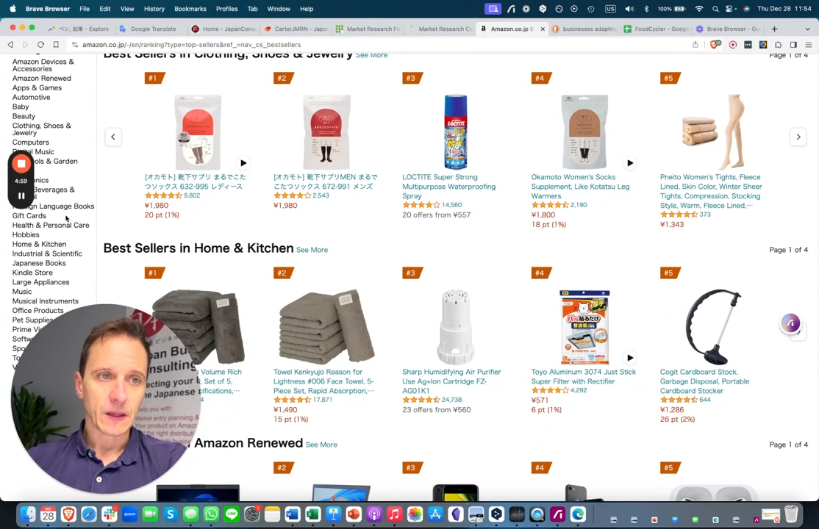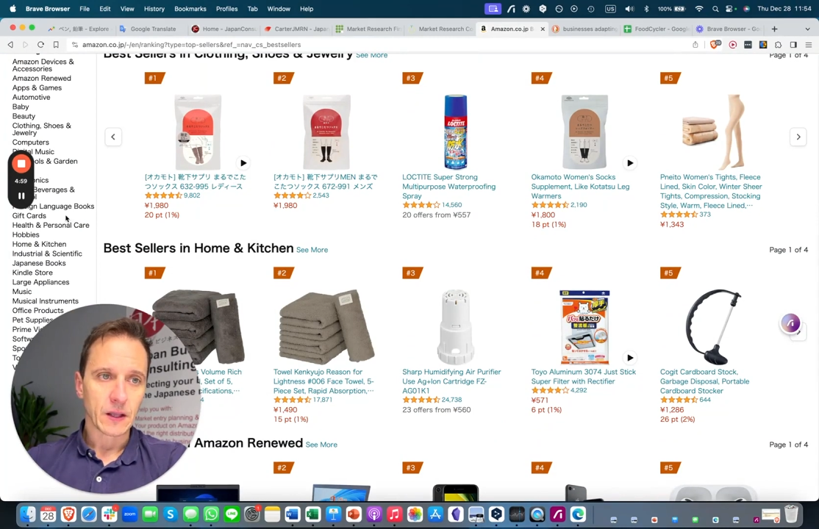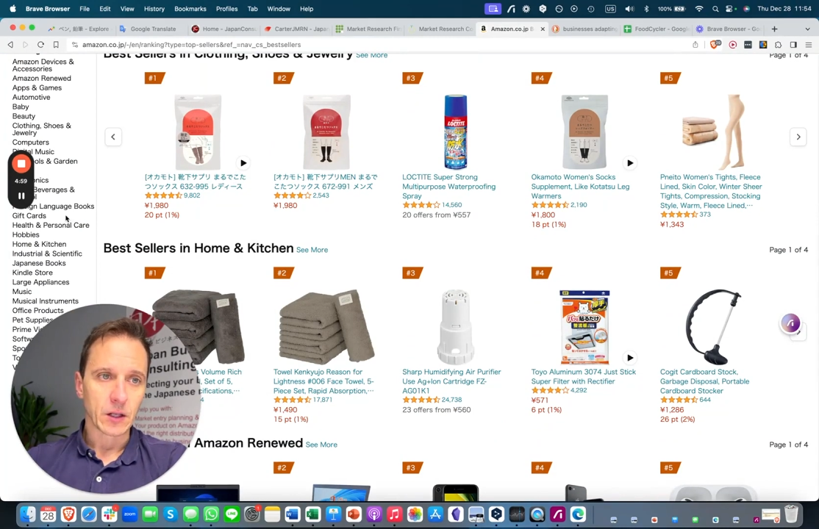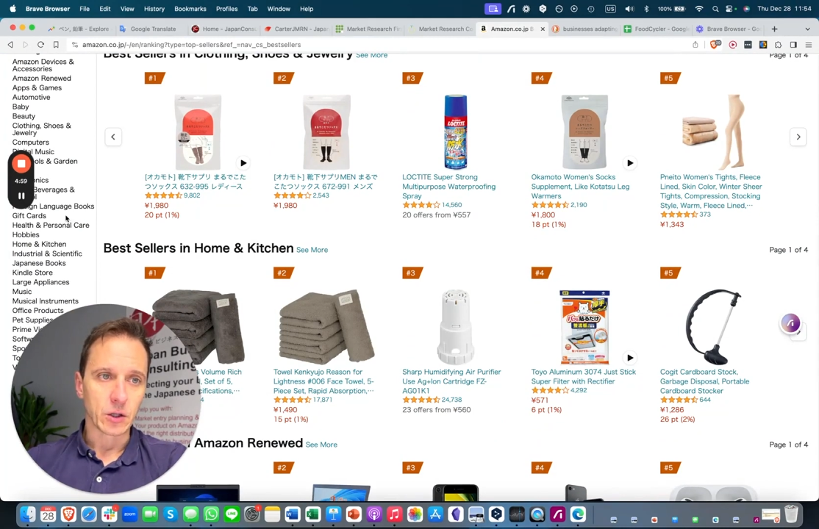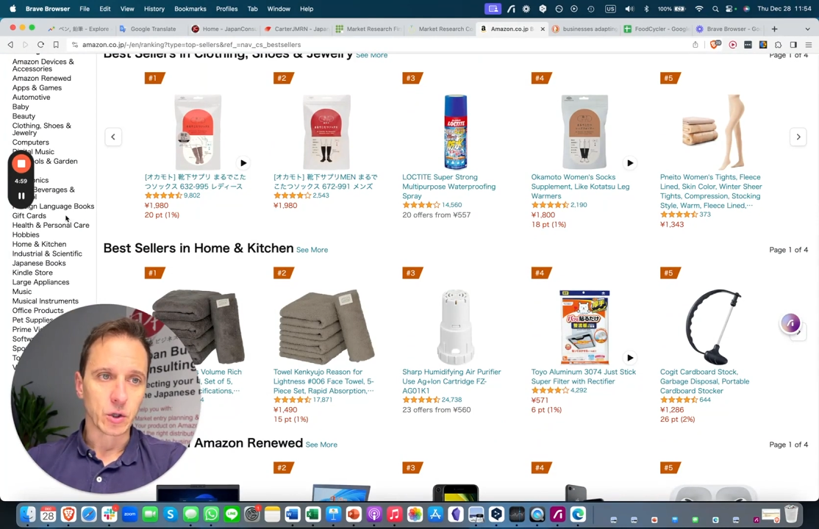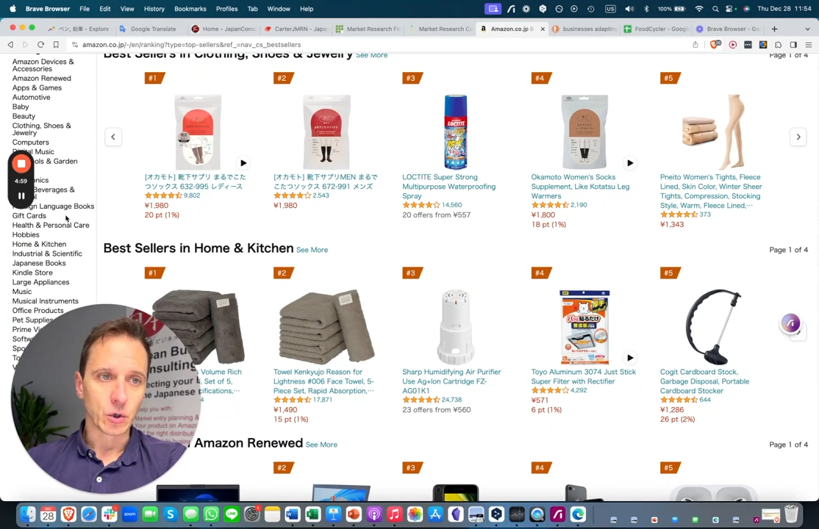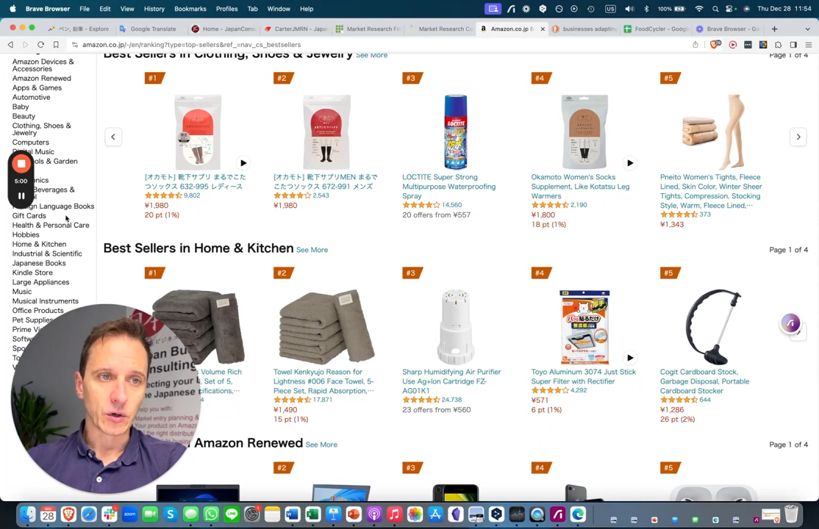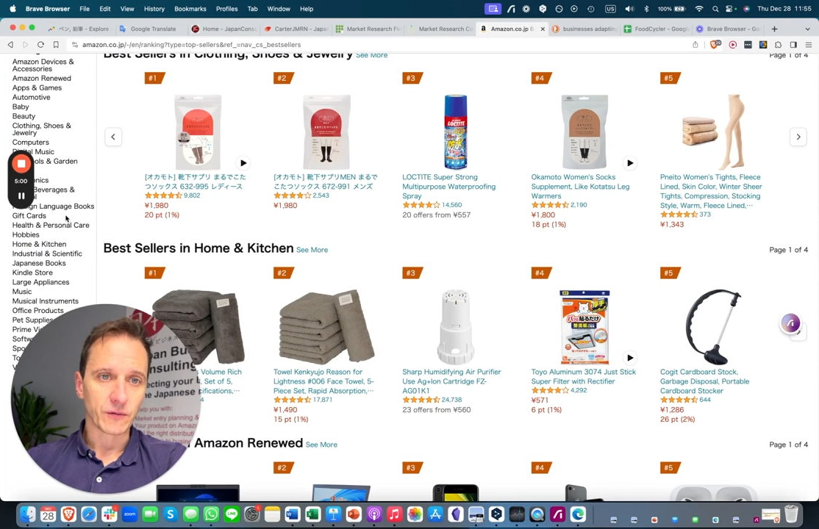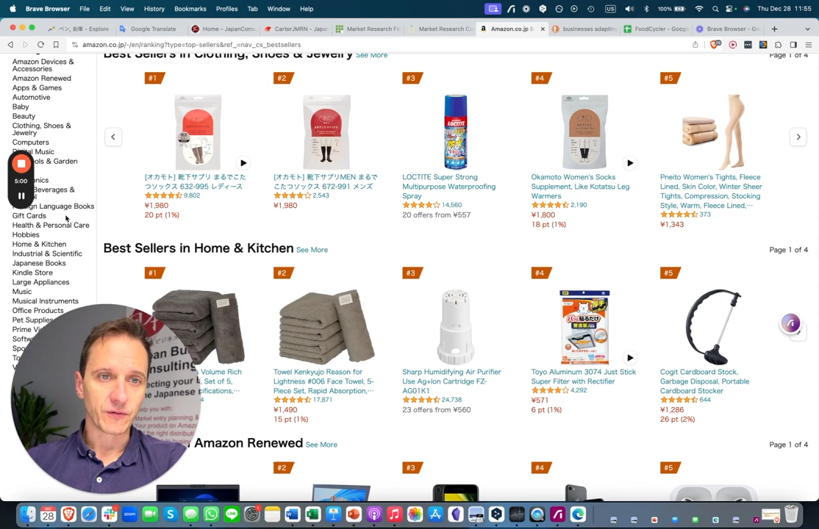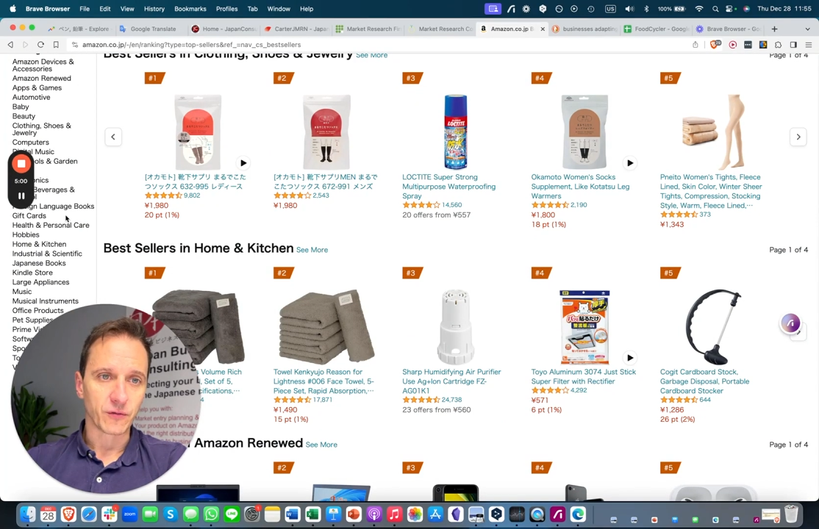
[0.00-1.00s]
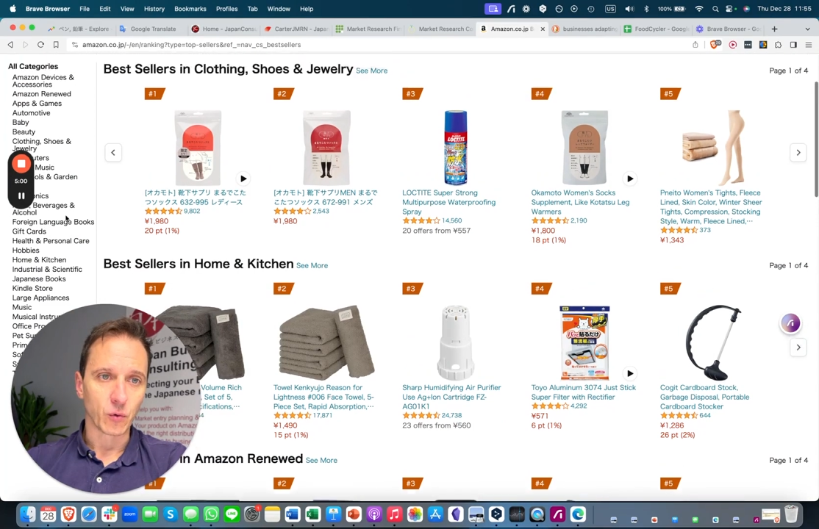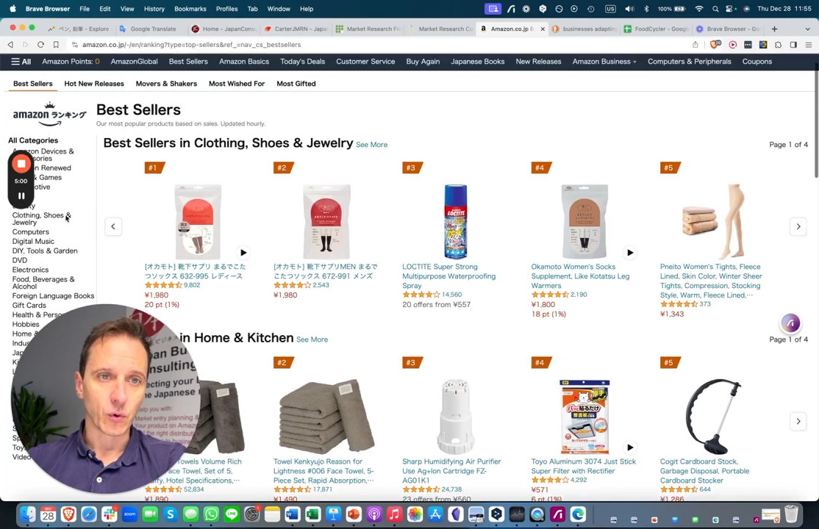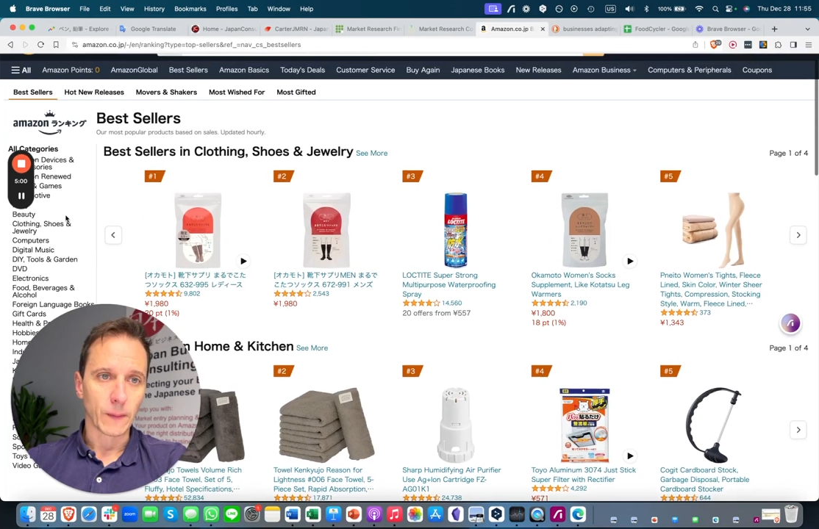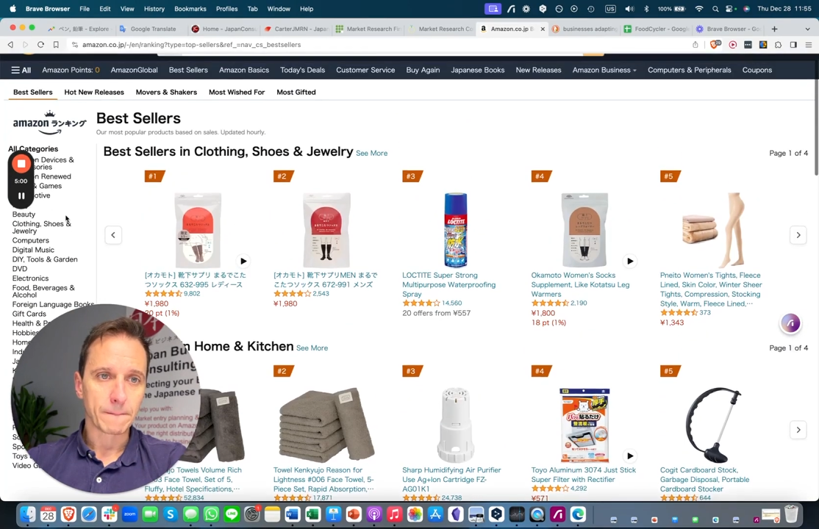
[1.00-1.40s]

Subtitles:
look for